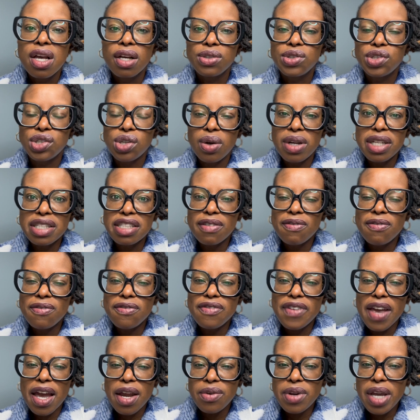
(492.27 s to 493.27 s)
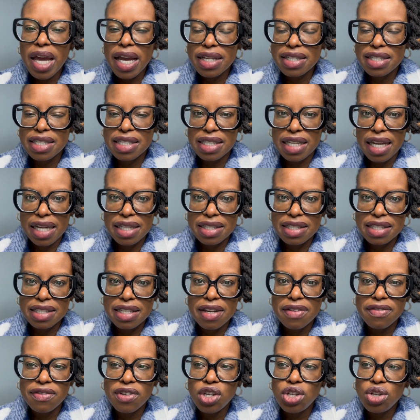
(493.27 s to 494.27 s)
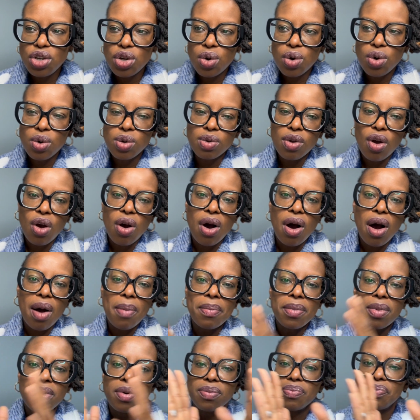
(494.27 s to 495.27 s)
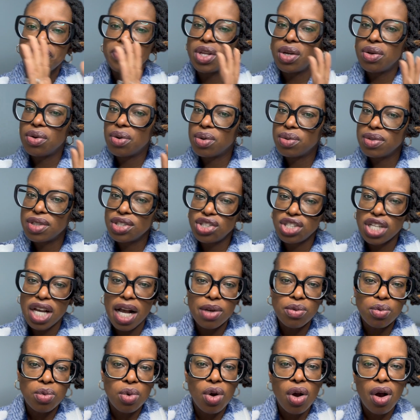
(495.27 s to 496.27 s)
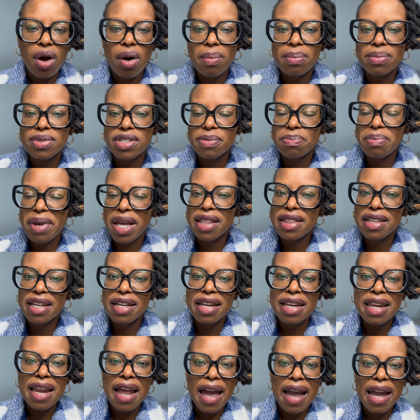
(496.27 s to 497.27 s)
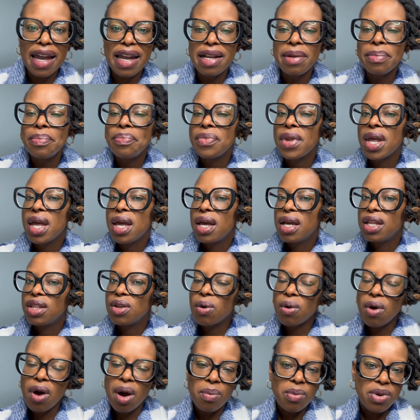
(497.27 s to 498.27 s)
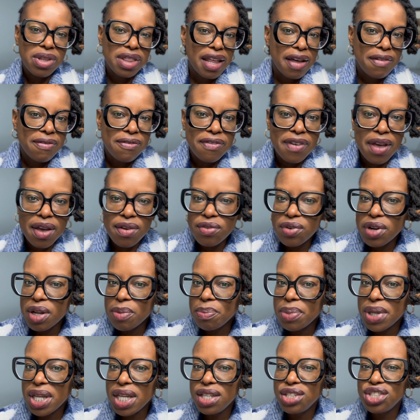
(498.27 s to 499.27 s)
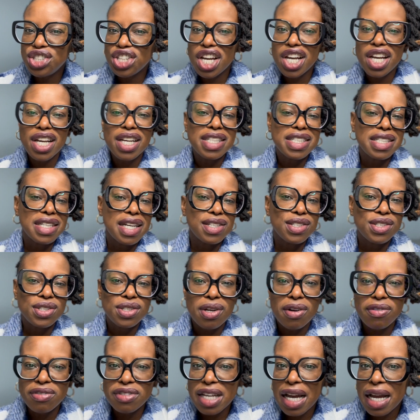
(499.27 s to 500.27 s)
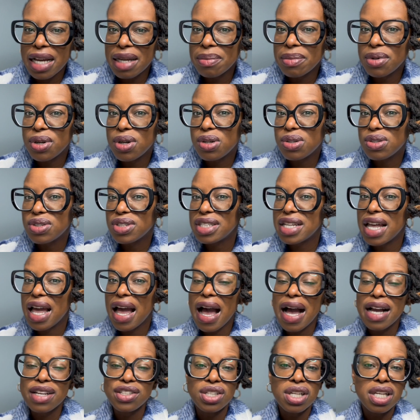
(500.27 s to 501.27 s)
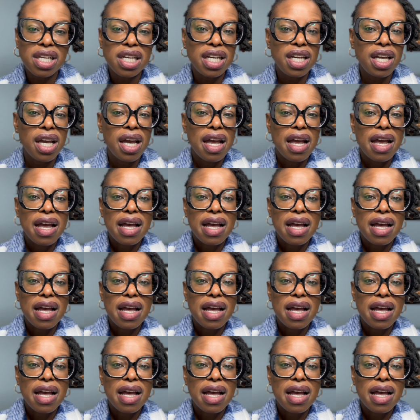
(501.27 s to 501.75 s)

So it's very extensive. You'll come, the child will come spend the night. They'll come with their favorite PJs, their stuffed animals. They're actually